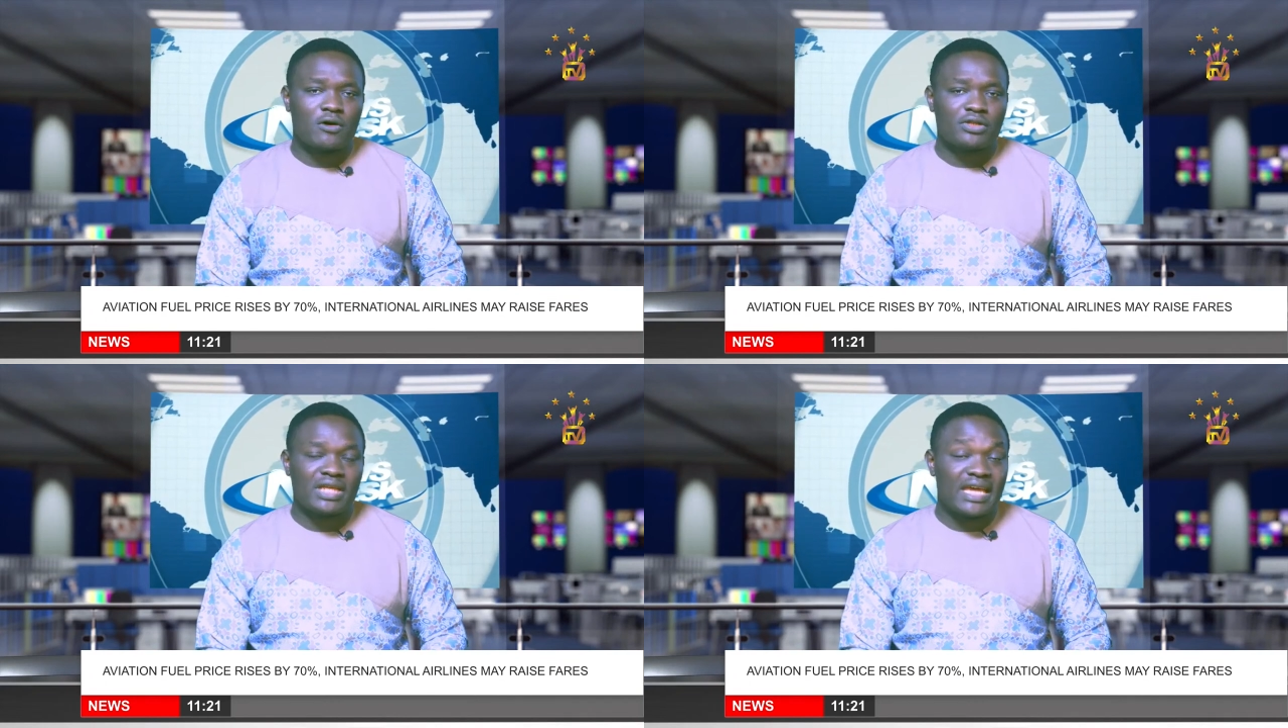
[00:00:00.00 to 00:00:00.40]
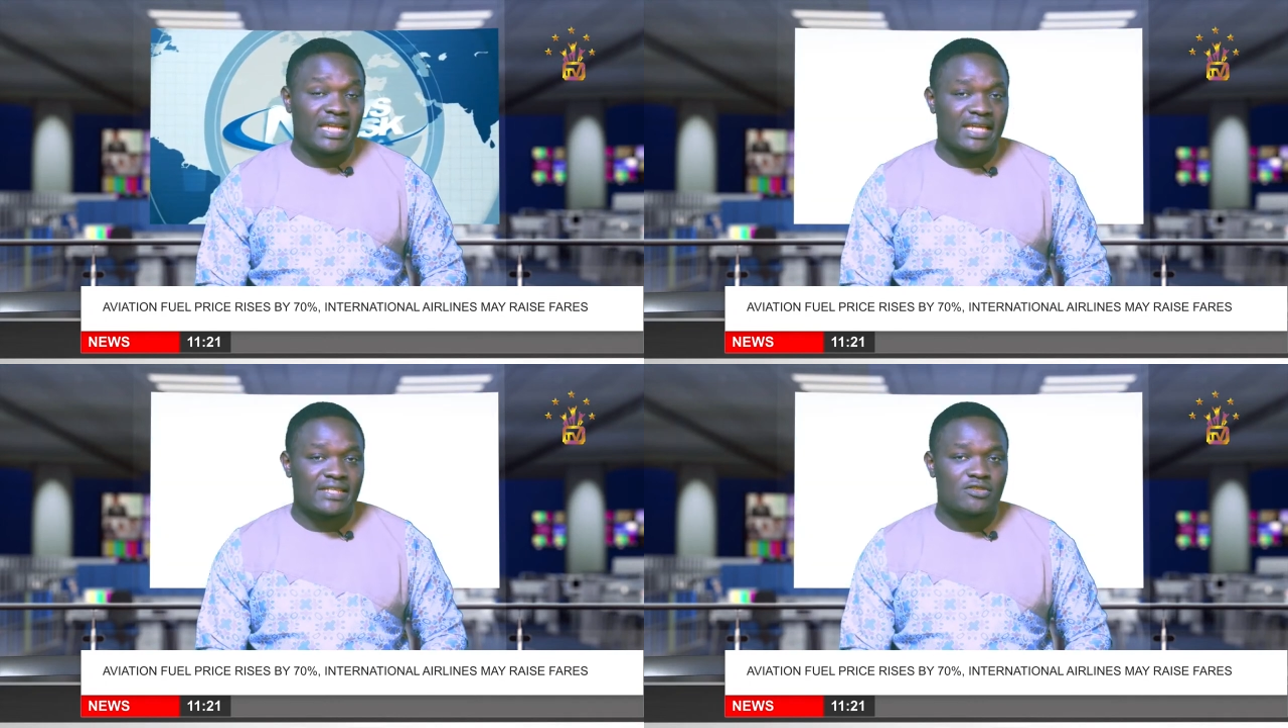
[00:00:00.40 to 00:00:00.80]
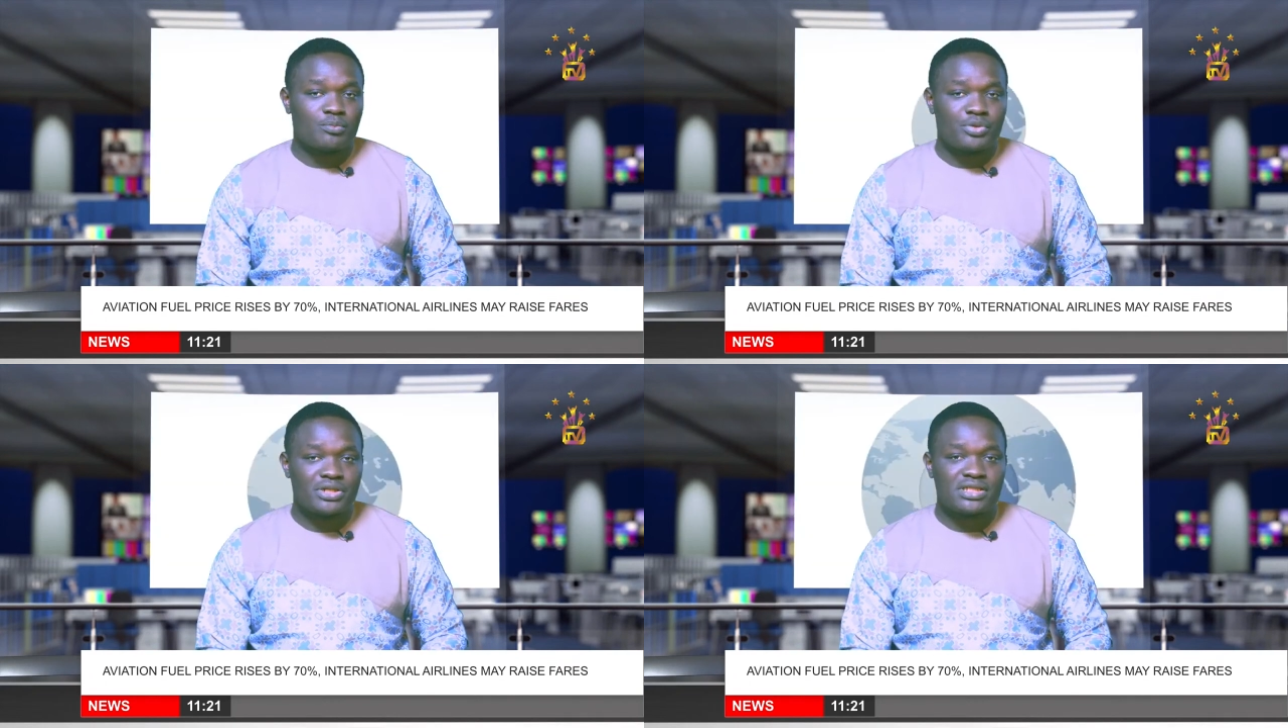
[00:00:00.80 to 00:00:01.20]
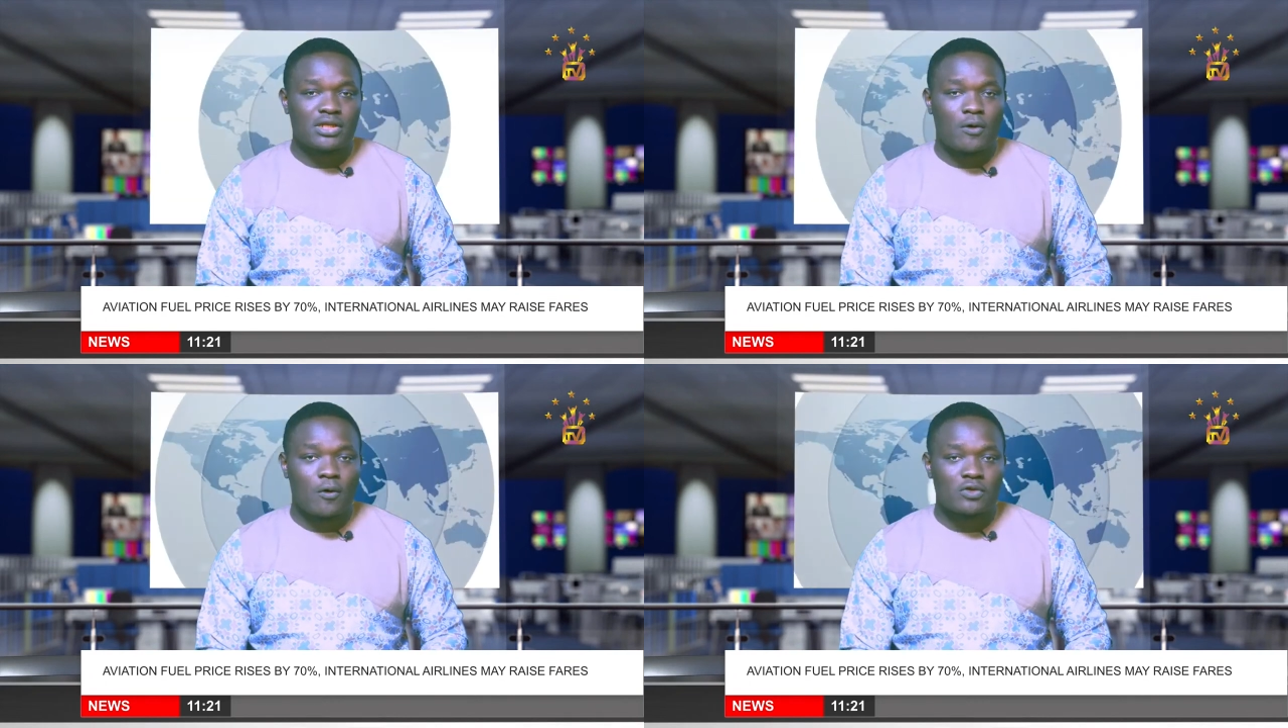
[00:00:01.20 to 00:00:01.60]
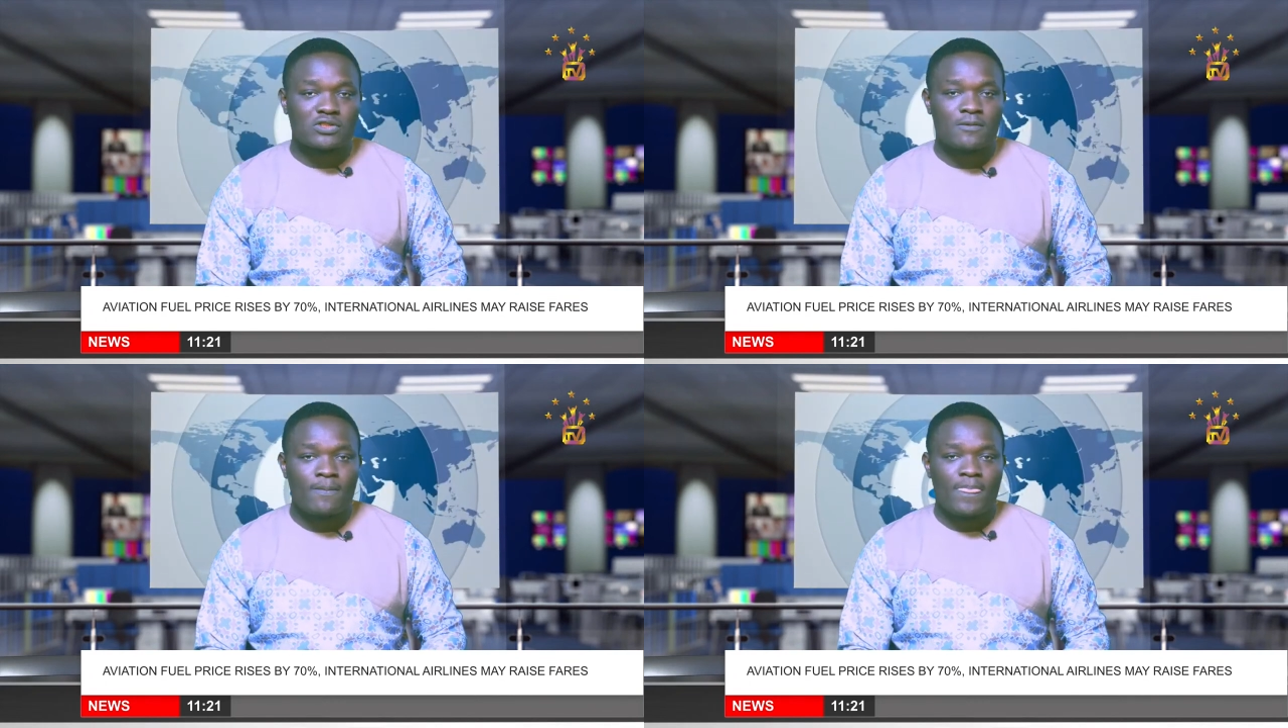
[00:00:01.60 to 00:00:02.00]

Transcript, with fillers: on airlines operating costs